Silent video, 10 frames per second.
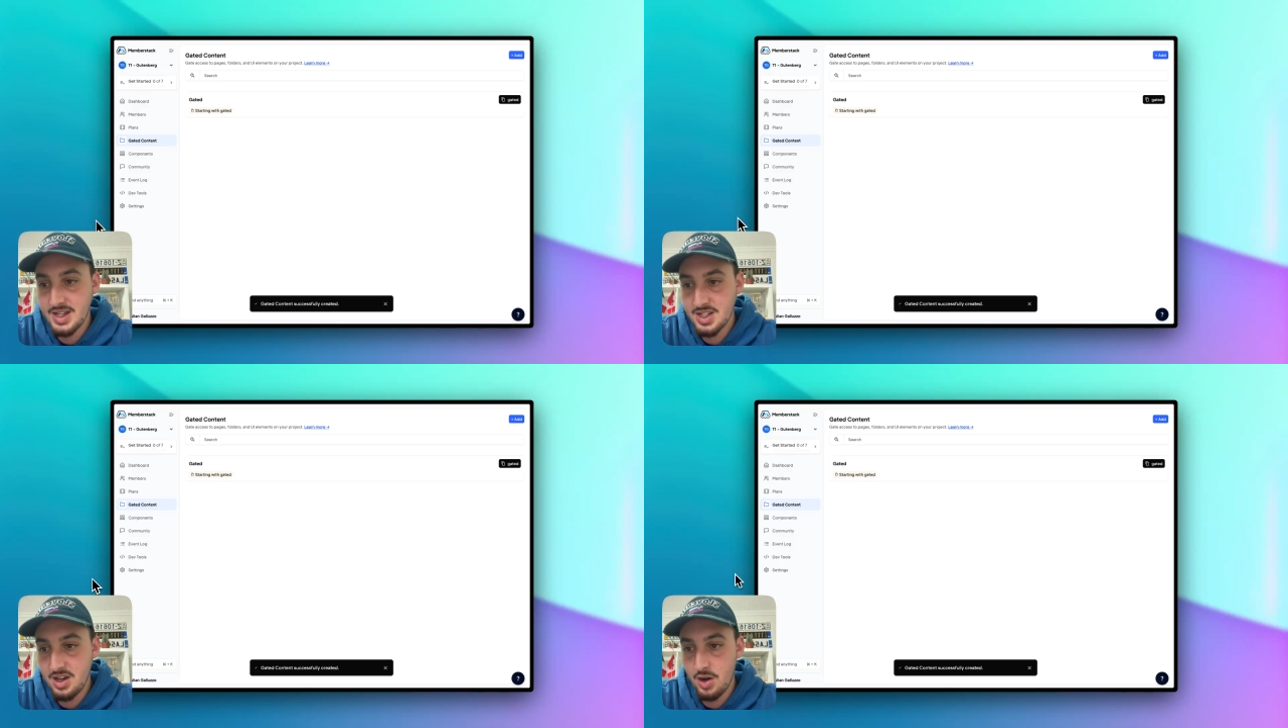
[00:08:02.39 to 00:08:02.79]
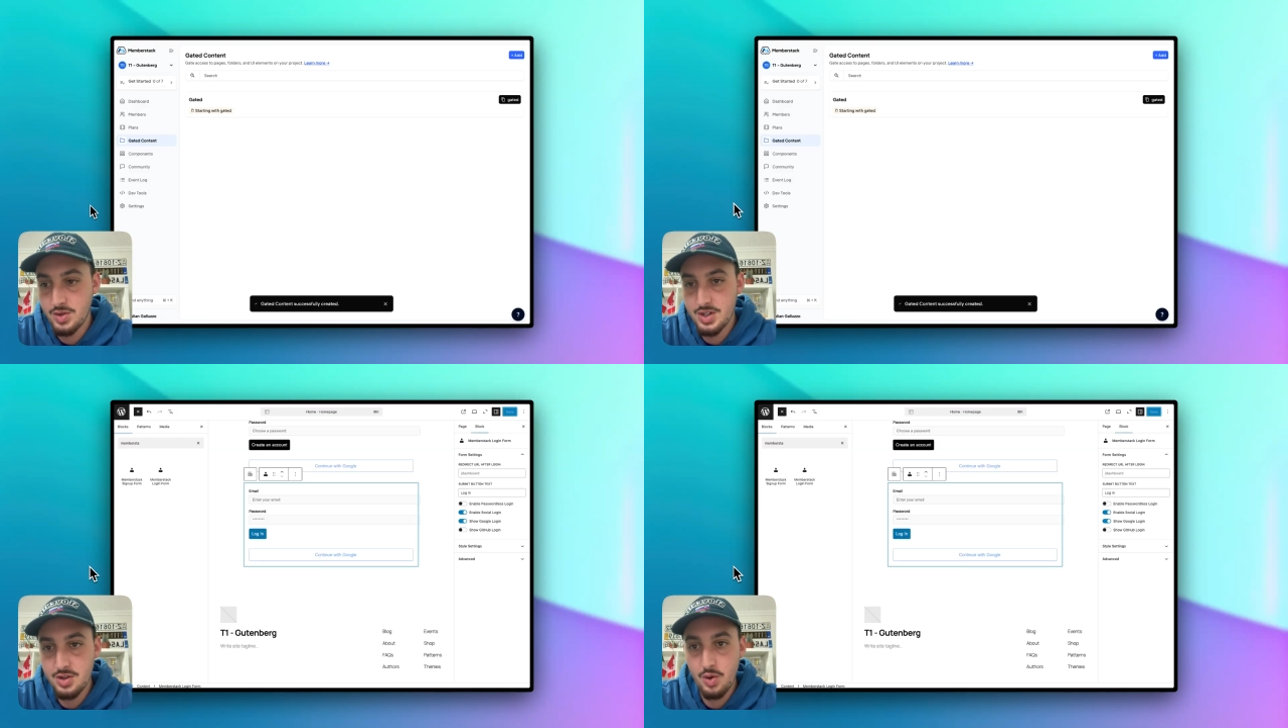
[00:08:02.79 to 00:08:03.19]
let's
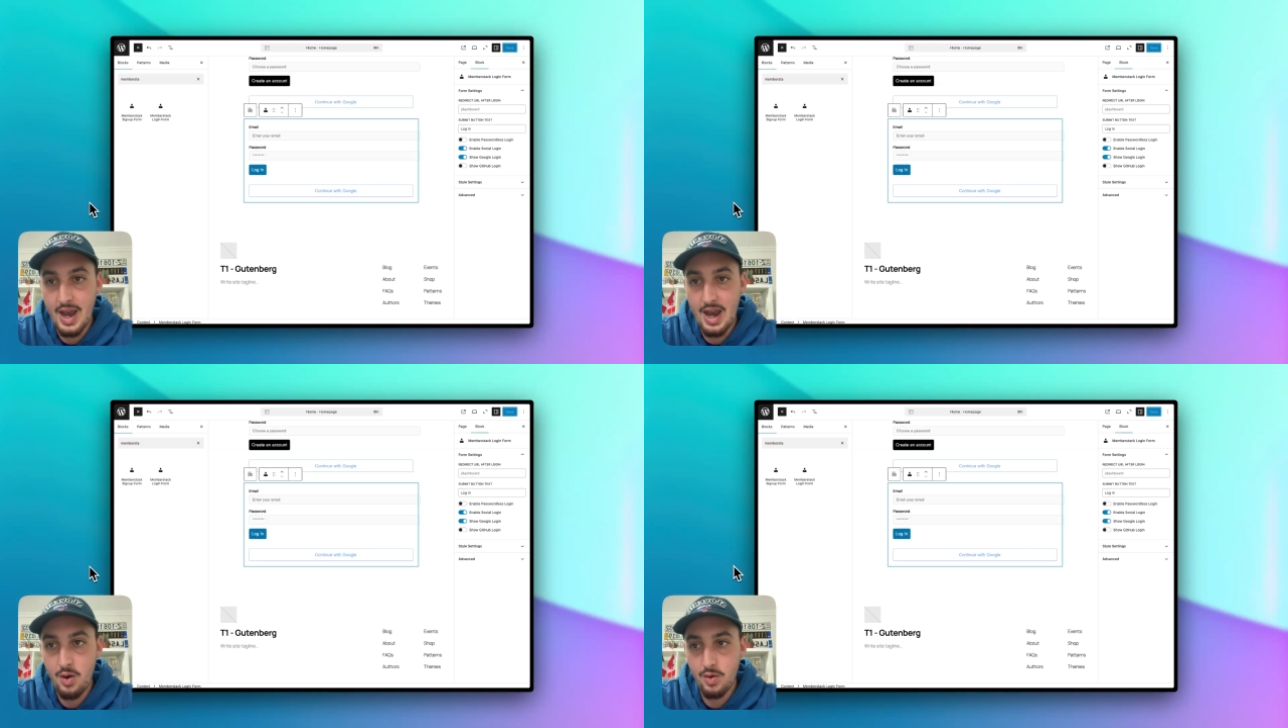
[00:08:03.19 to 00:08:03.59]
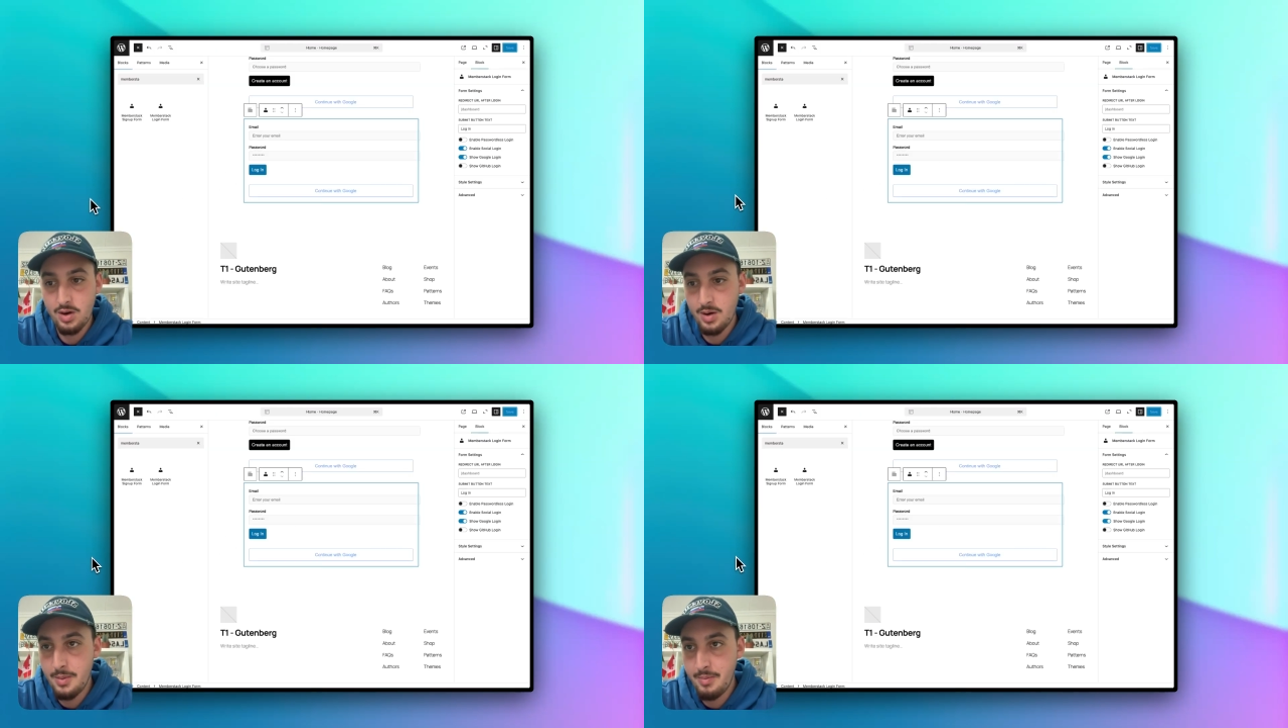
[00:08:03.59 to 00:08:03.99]
go to
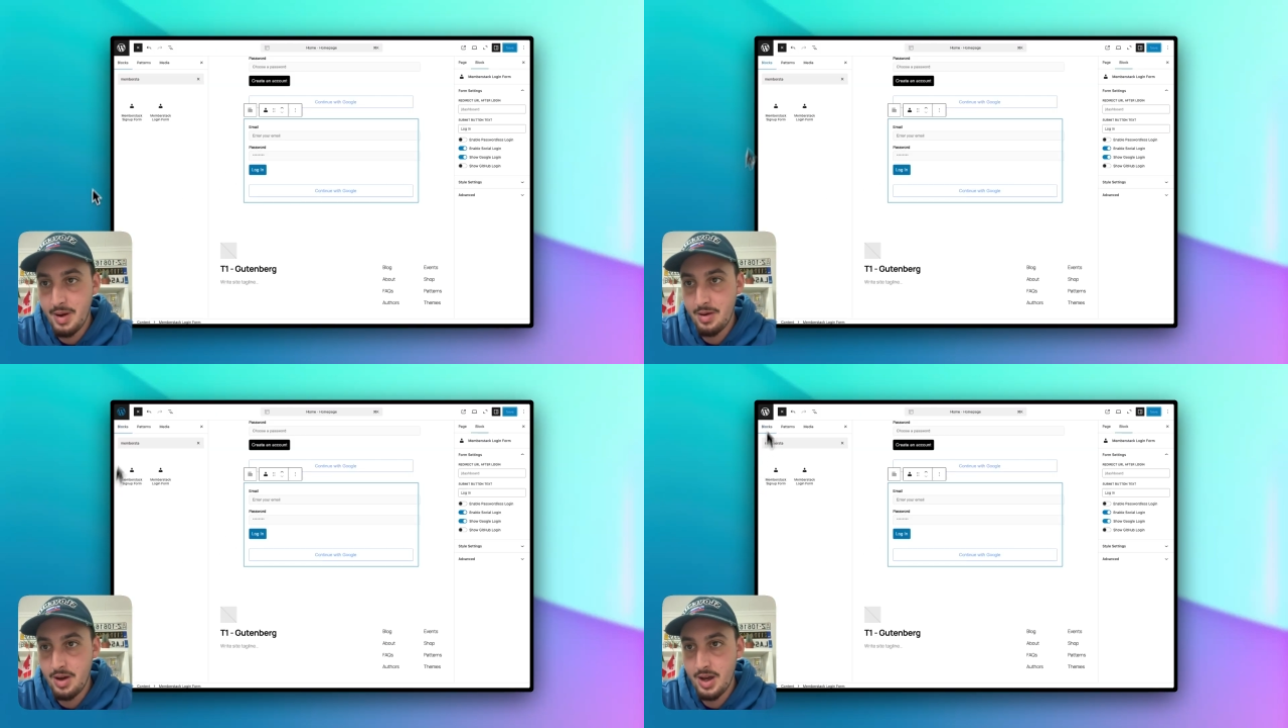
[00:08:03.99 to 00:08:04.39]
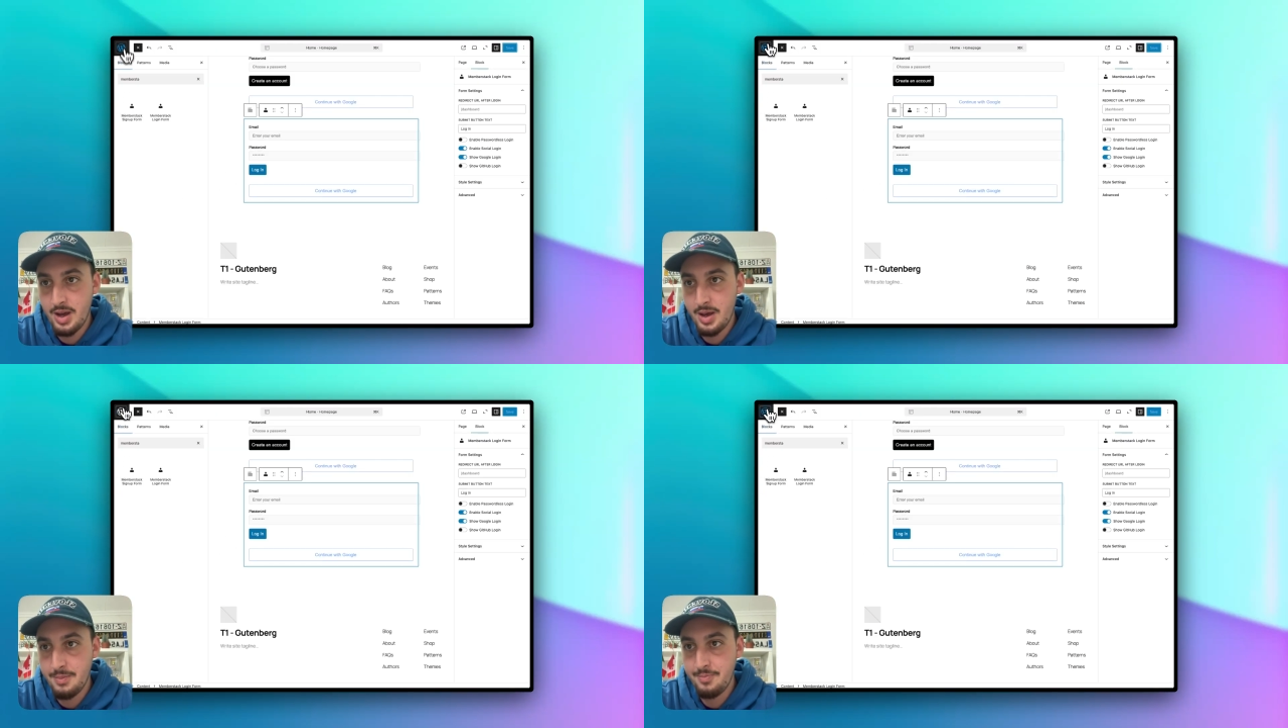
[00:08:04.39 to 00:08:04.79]
our
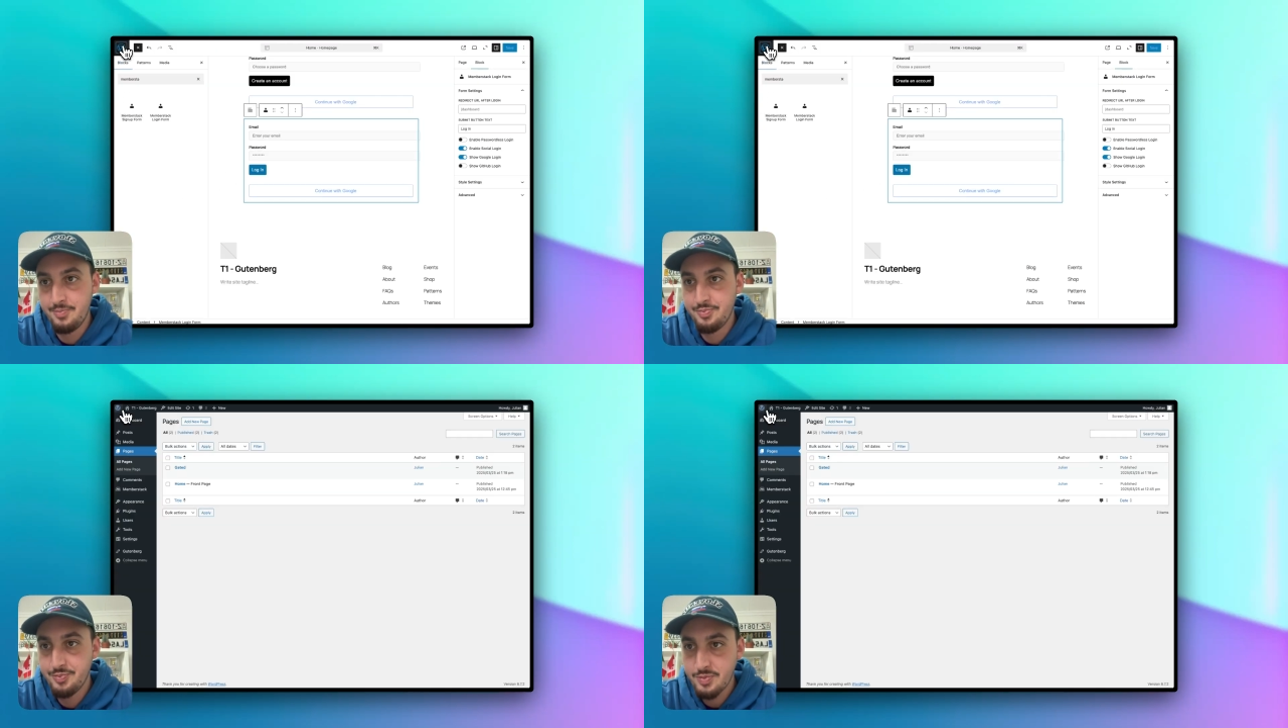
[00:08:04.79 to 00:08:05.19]
um,